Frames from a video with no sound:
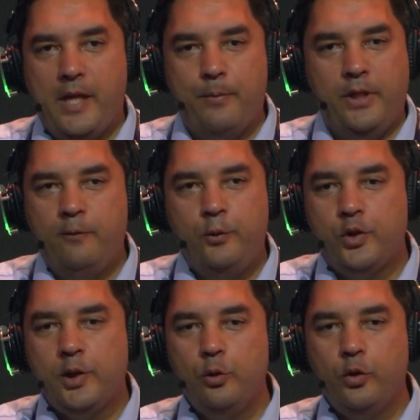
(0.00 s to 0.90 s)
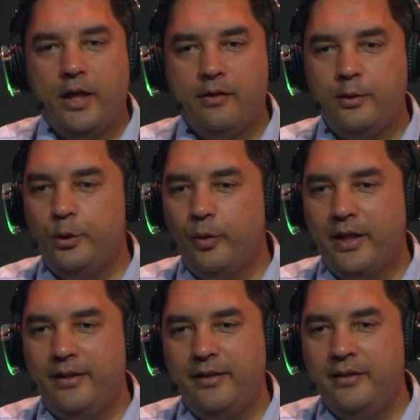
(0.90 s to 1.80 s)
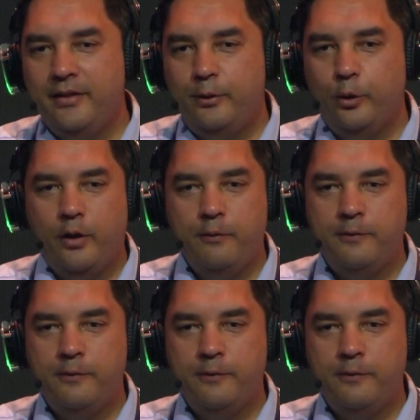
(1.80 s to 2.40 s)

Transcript: I mean, if you just look at the UAE,